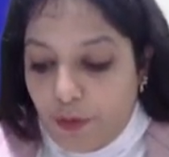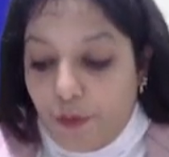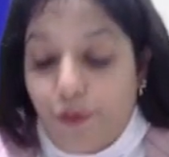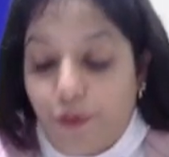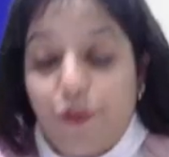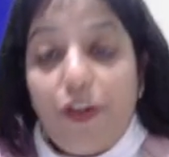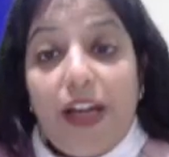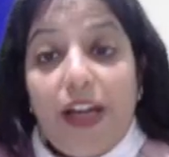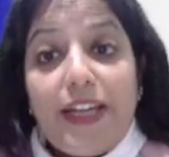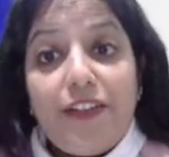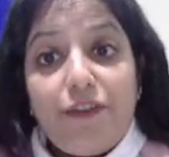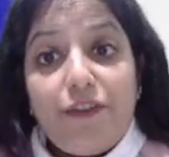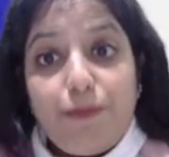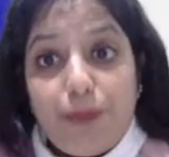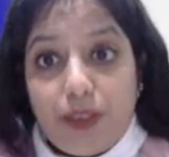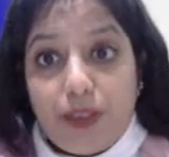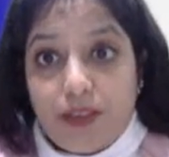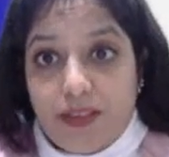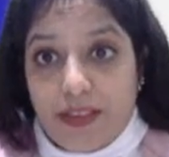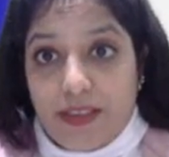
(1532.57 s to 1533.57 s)

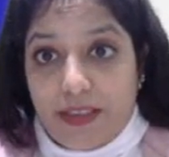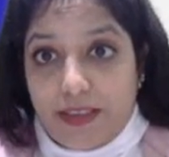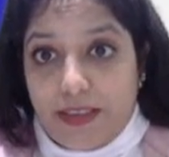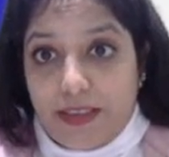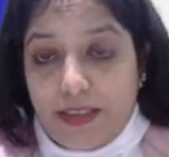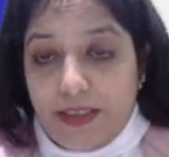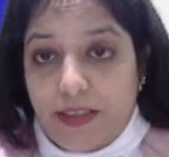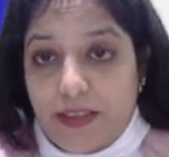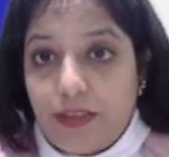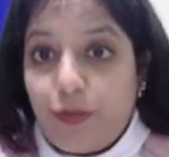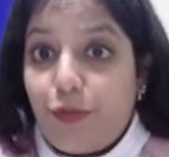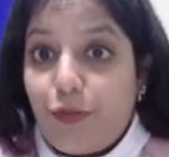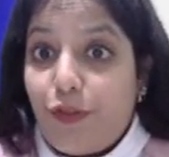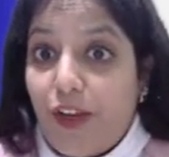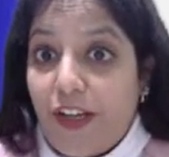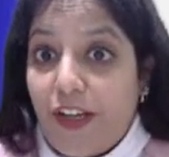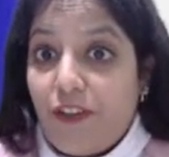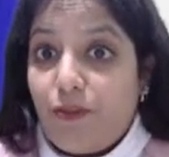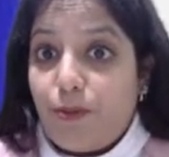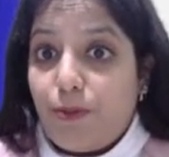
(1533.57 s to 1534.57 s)
5%?
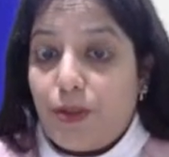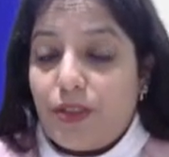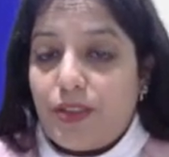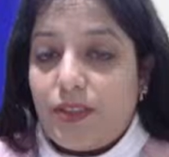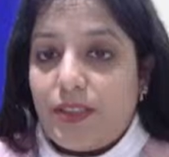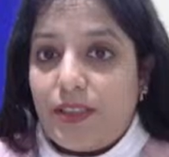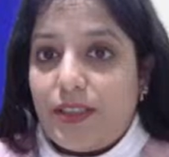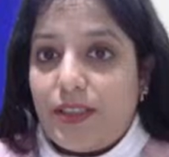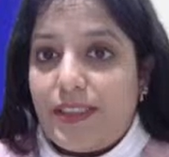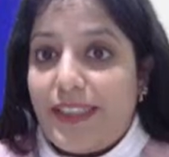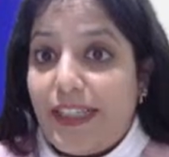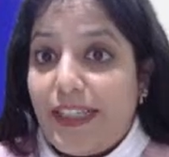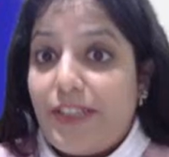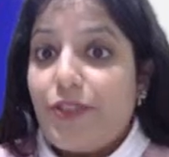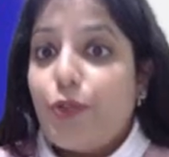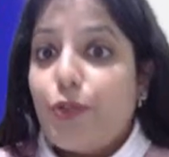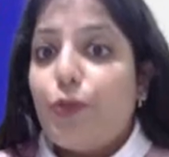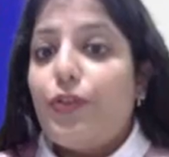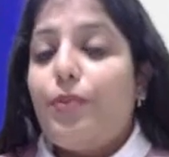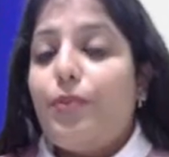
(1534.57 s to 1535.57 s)
Yes,
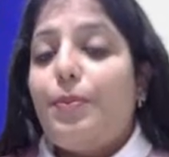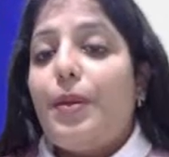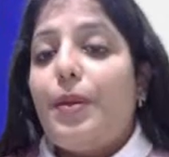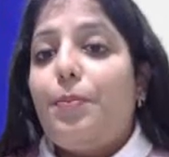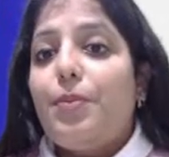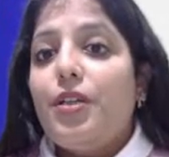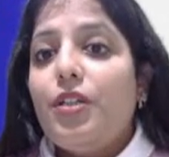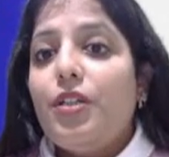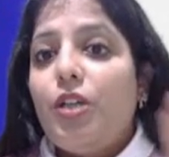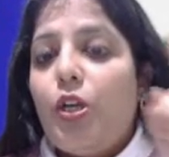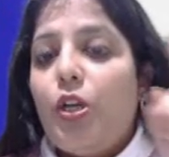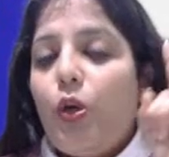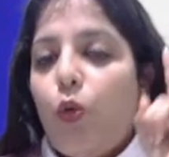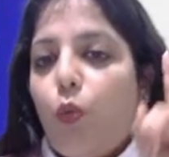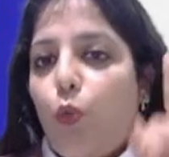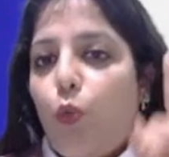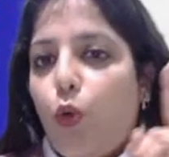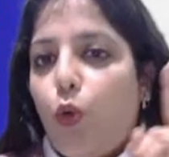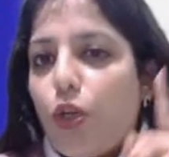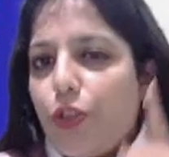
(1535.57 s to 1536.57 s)
you remember,
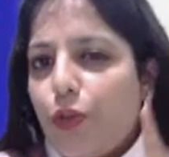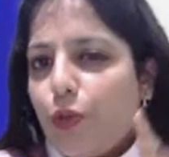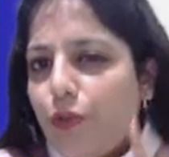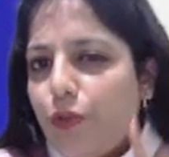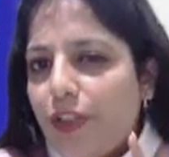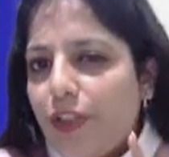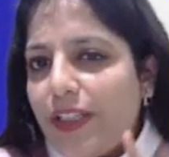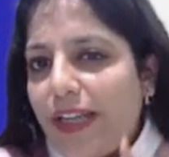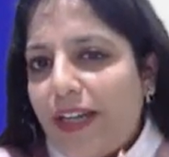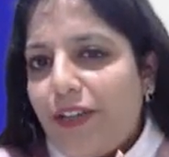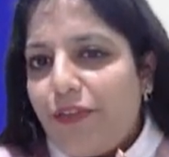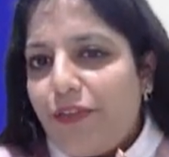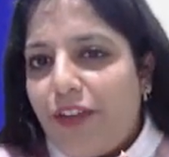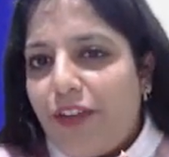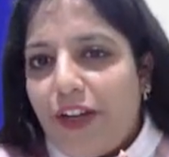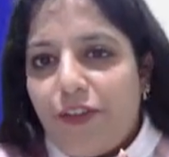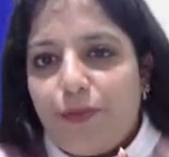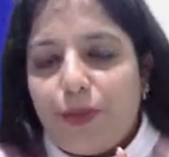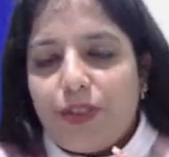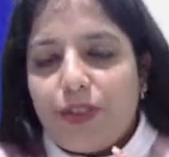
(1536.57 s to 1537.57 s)
what do we write
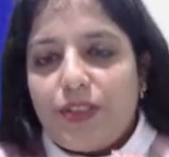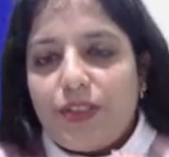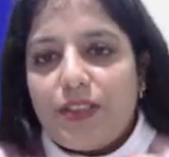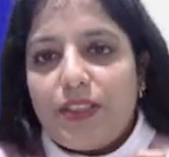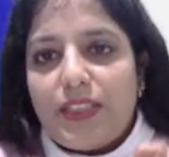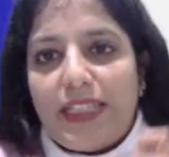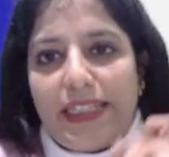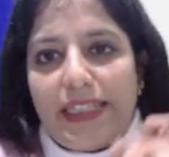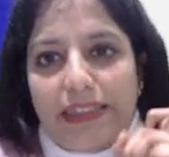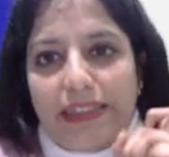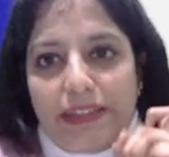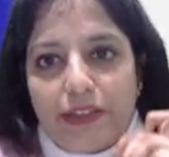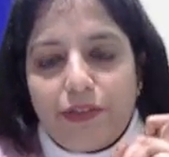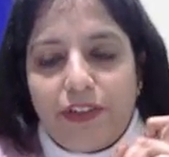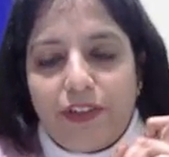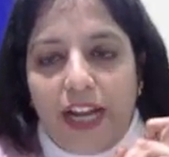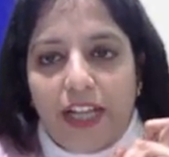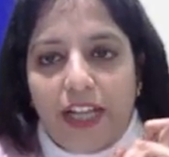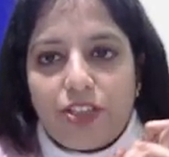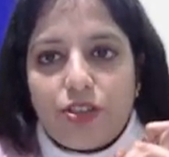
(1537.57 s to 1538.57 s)
5% in the
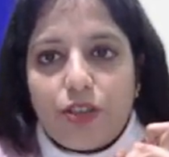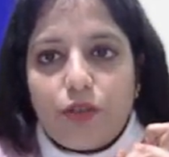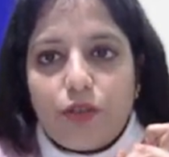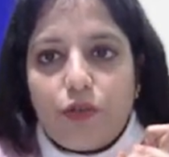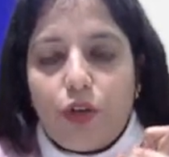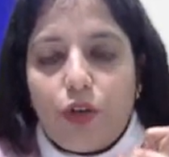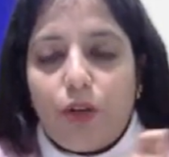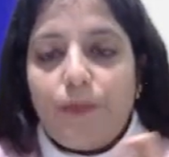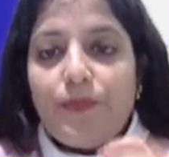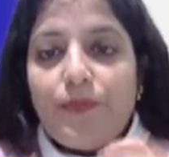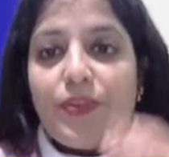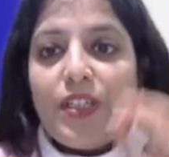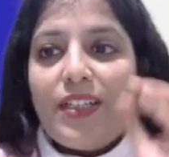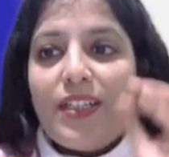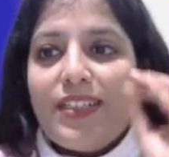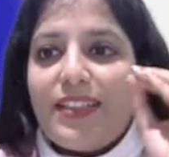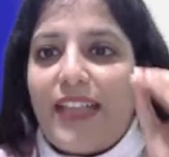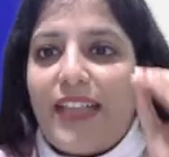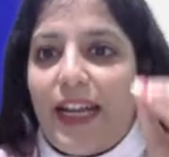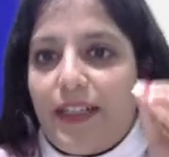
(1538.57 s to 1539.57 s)
fractional form?
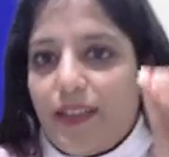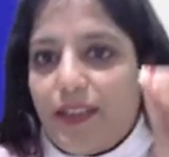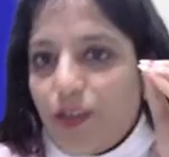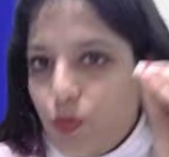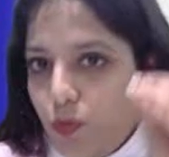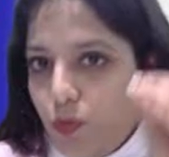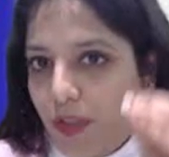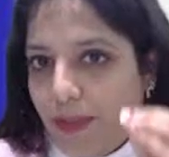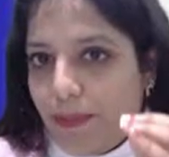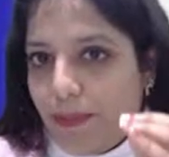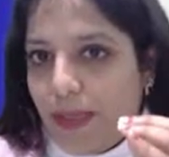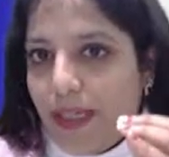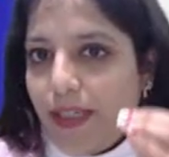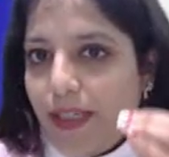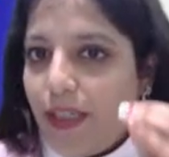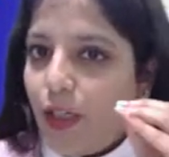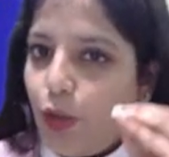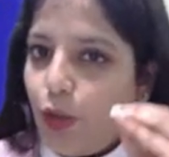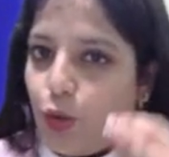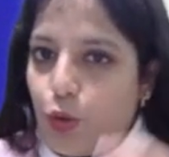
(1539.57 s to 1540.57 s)
That is 1 by
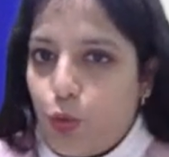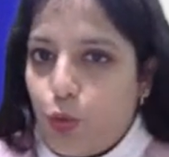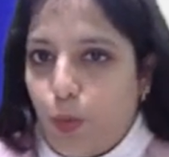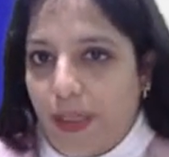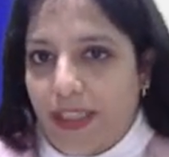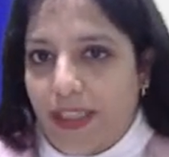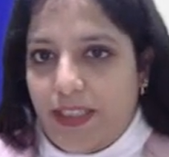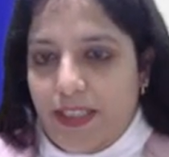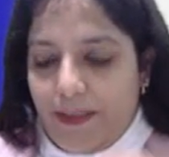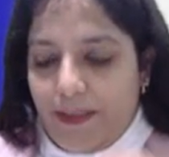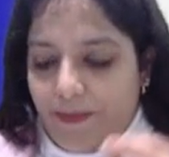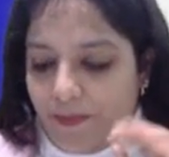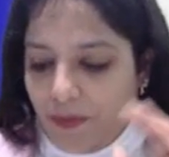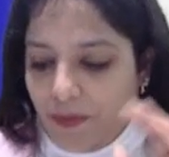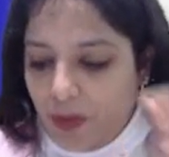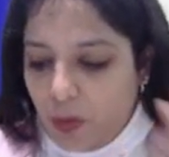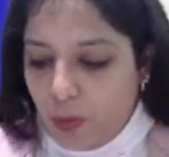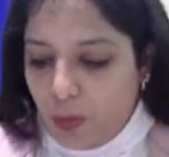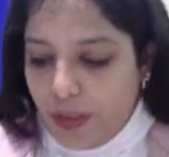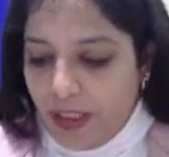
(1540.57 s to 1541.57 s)
20.
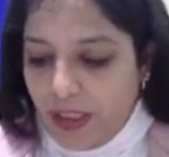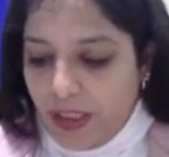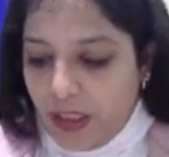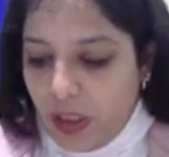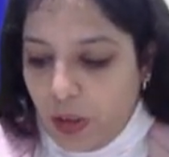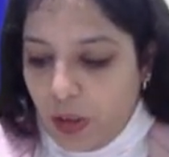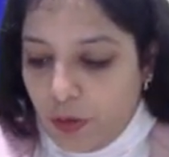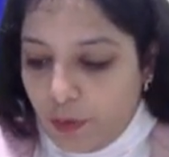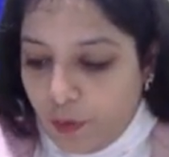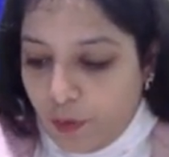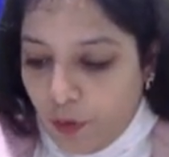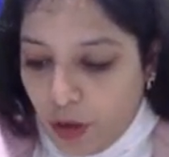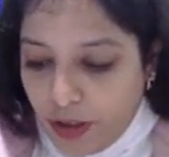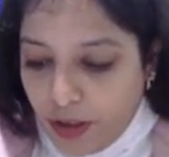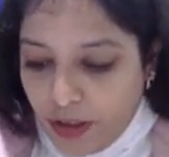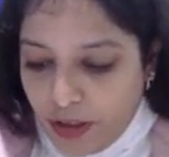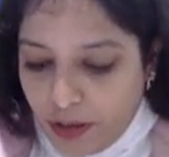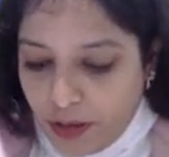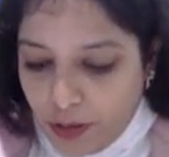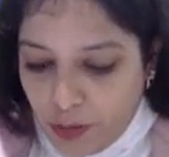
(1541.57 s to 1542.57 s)
Okay, for
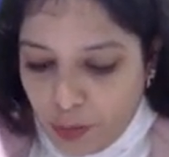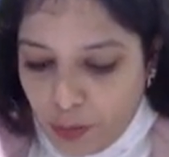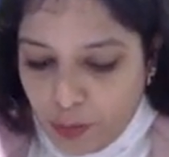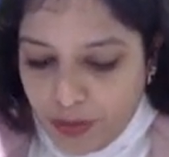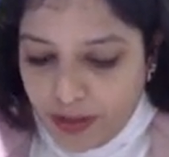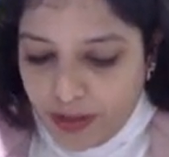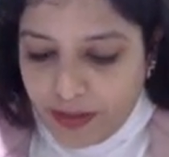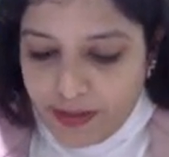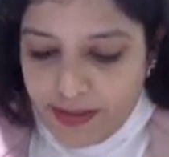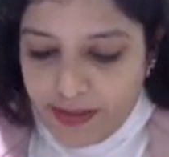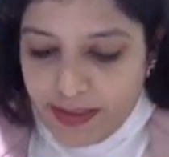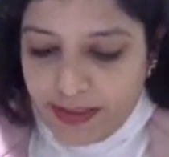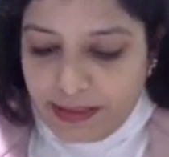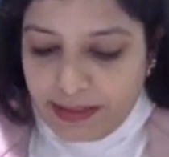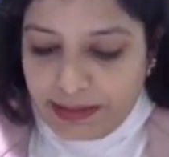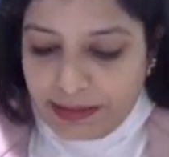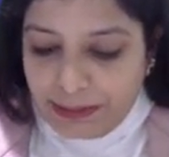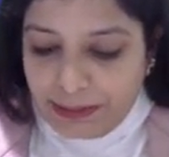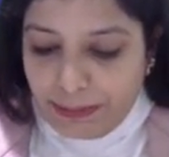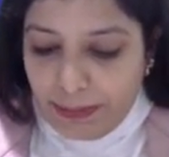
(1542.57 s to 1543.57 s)
2 years
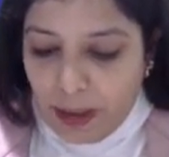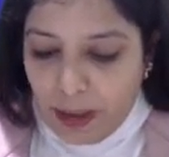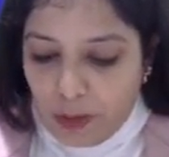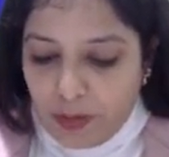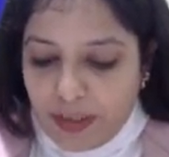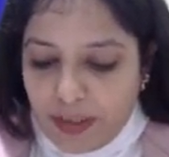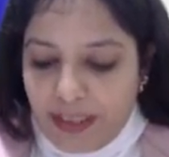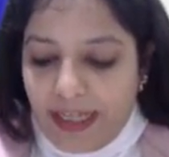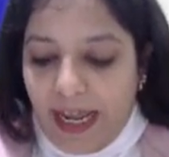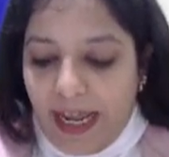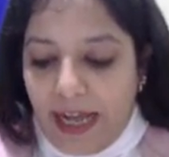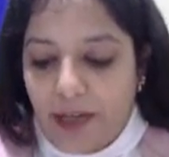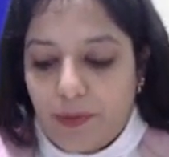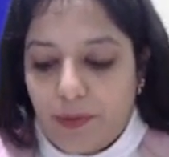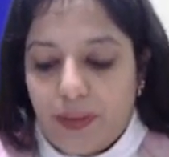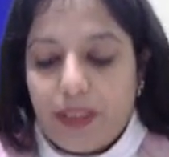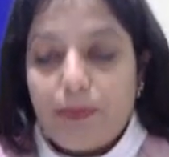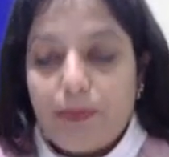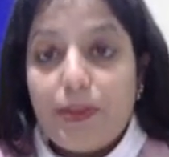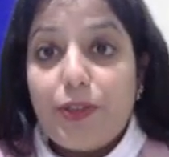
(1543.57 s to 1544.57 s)
compounded
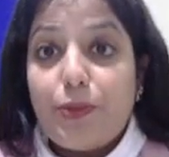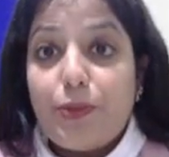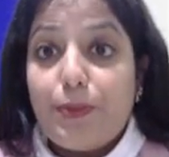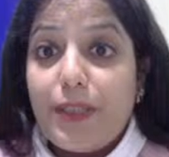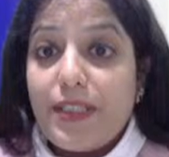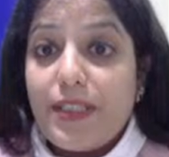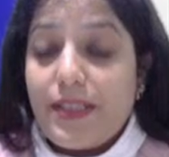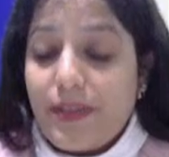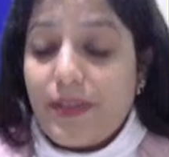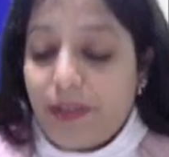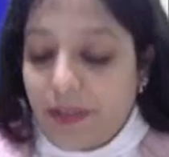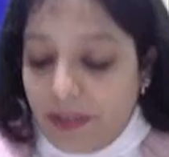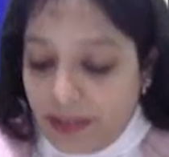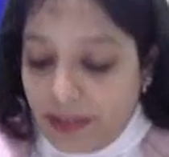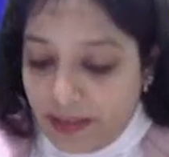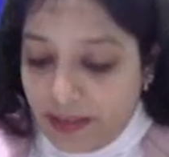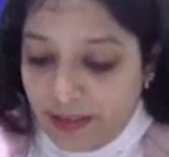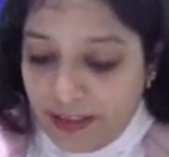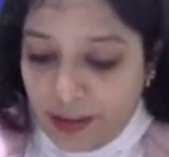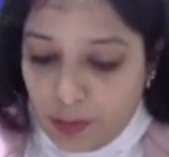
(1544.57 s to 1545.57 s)
annually be rupees
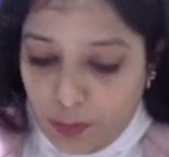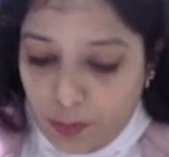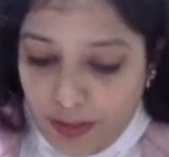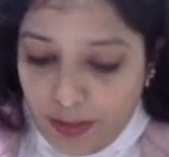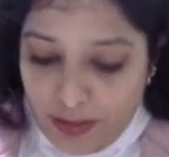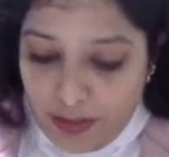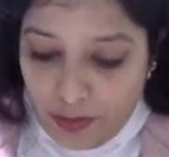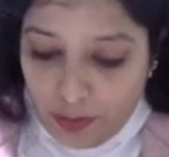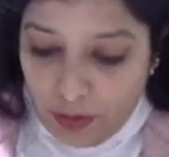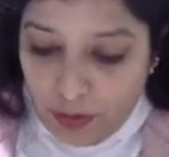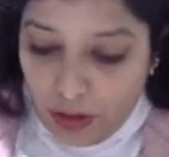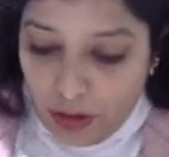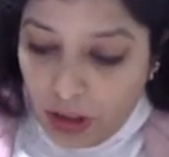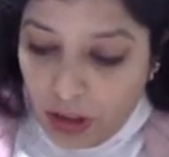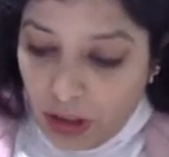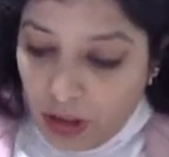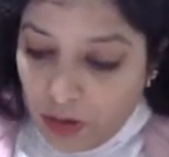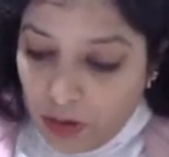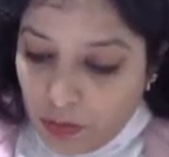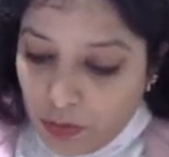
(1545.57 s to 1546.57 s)
3280.
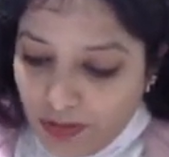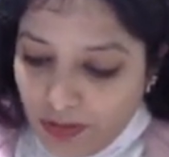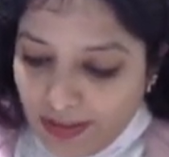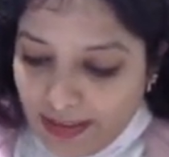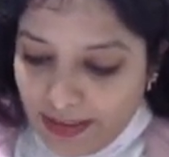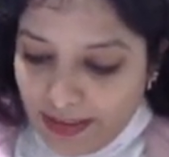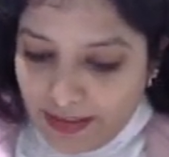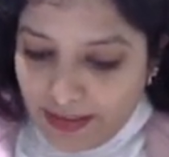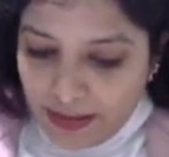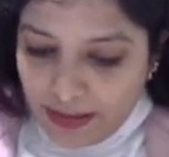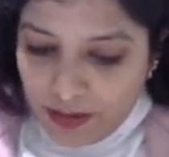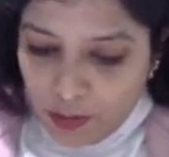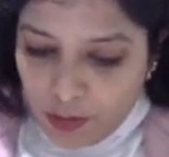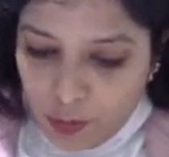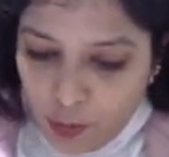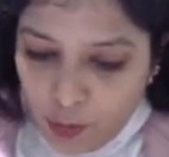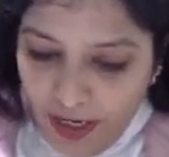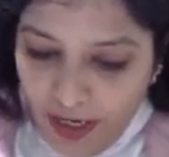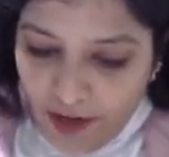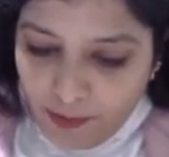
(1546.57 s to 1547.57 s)
So this
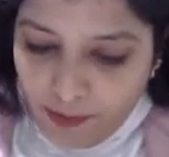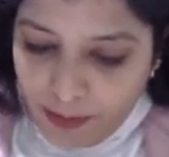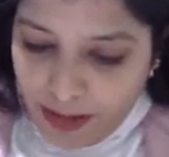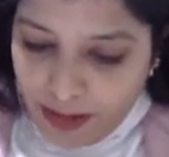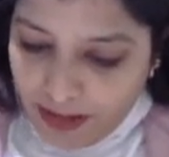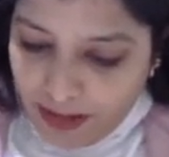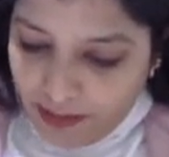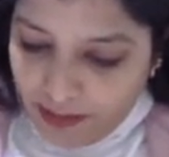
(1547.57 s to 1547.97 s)
you have been